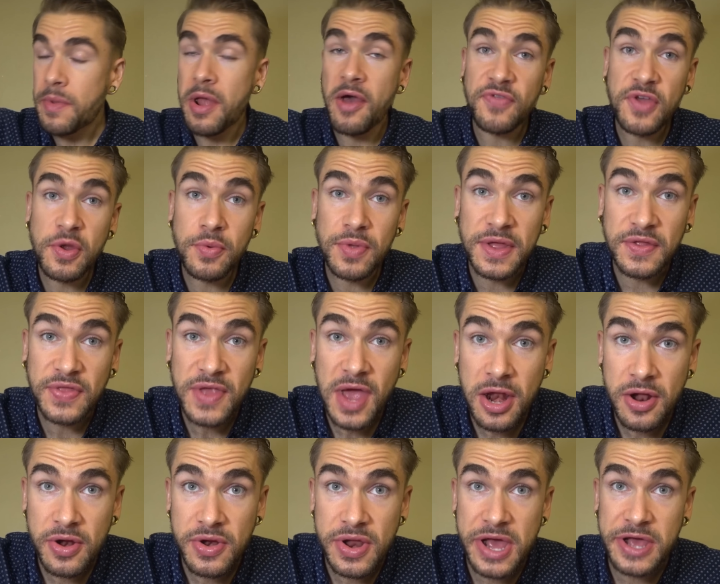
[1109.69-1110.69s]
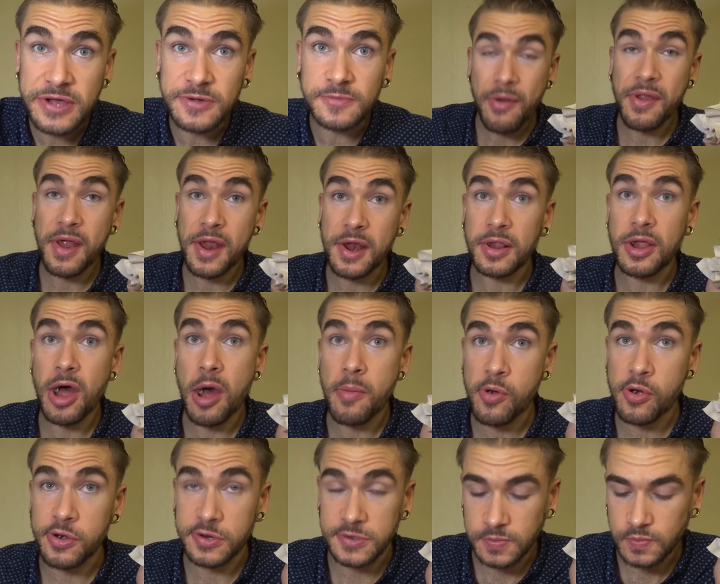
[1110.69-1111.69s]
Now, if they were like that all night, I would have had a lot
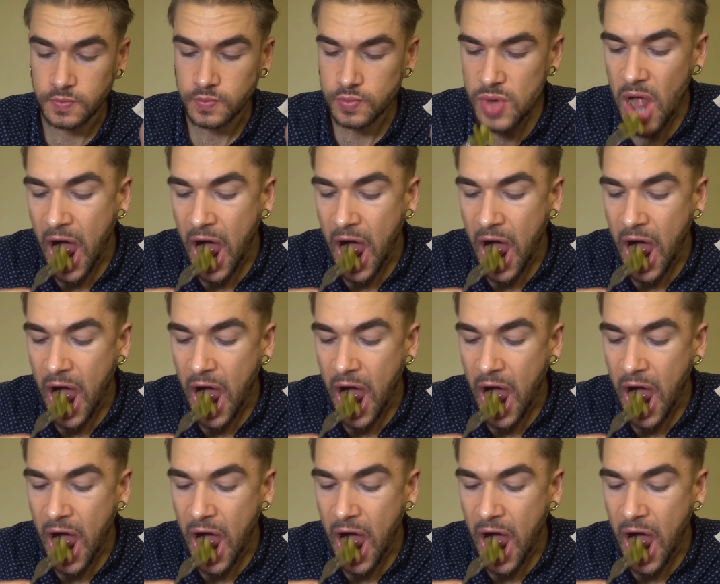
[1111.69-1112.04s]
more.